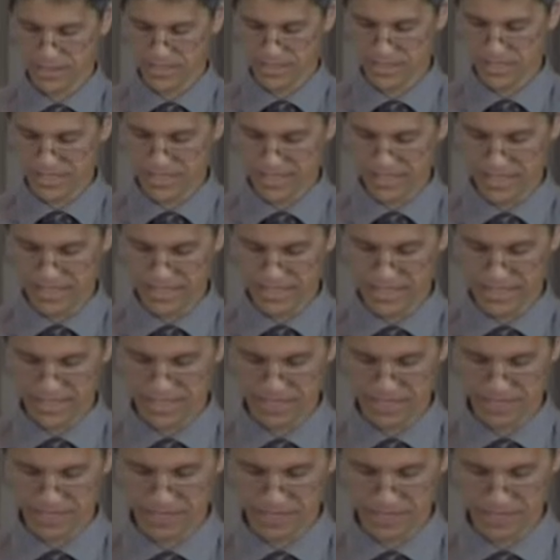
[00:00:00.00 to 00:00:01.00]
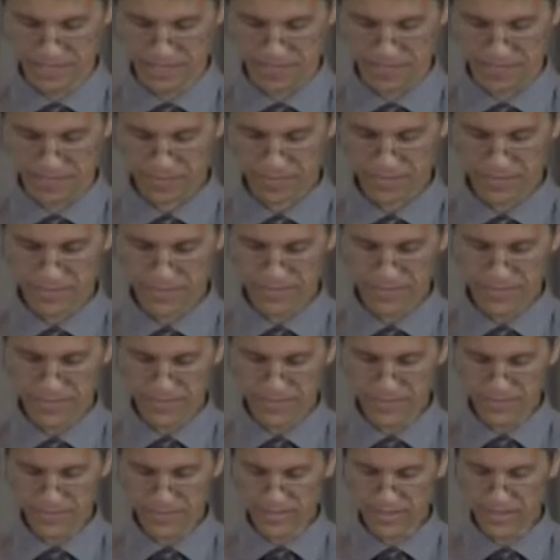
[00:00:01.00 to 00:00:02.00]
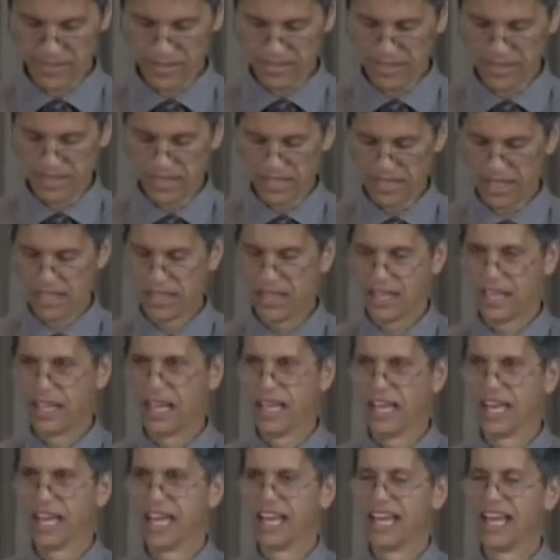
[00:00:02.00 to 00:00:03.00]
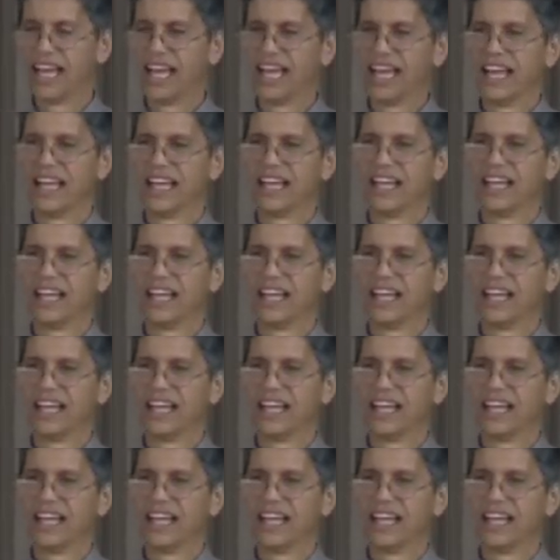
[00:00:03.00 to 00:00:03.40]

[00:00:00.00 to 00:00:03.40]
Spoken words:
Nothing is said.